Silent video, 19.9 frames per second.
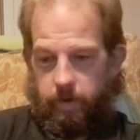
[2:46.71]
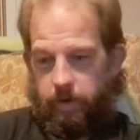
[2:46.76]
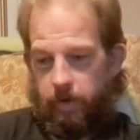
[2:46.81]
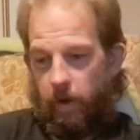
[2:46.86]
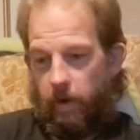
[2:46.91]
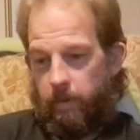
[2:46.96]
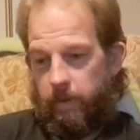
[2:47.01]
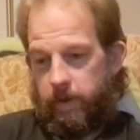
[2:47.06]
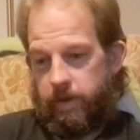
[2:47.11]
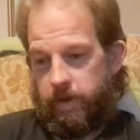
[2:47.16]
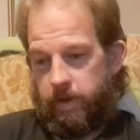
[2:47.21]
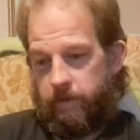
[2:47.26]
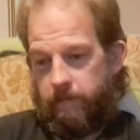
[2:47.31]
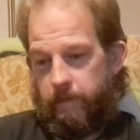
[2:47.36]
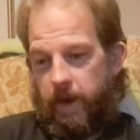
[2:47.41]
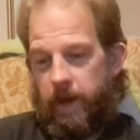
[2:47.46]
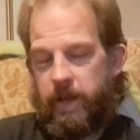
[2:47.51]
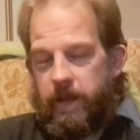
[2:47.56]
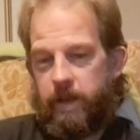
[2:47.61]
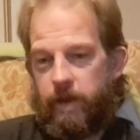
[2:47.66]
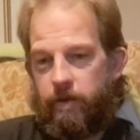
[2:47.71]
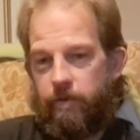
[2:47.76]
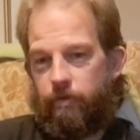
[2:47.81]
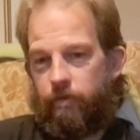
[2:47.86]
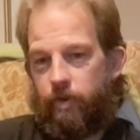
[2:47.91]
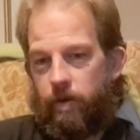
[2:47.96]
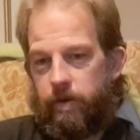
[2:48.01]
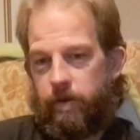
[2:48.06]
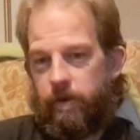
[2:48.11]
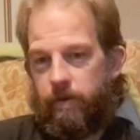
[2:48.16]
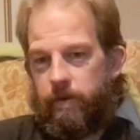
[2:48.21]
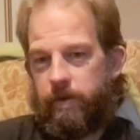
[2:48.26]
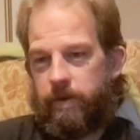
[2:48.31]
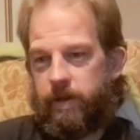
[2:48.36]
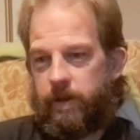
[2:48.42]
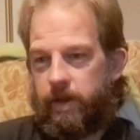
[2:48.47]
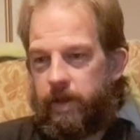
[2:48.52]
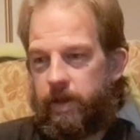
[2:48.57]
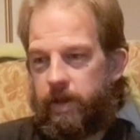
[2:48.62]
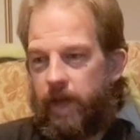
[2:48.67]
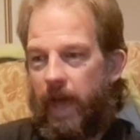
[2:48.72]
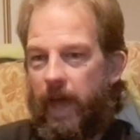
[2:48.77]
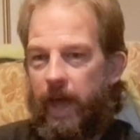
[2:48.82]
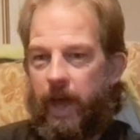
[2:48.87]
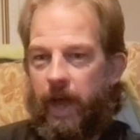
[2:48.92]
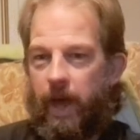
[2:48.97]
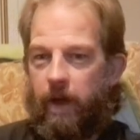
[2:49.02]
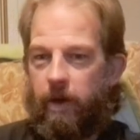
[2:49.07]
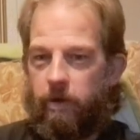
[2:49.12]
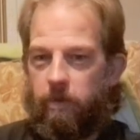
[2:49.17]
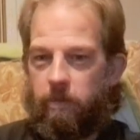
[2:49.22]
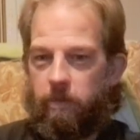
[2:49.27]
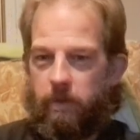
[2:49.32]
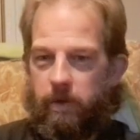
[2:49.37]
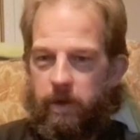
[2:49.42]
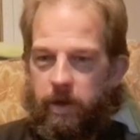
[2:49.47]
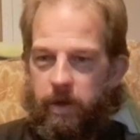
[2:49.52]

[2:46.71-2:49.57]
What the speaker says: Thomas as being an intruder into their home.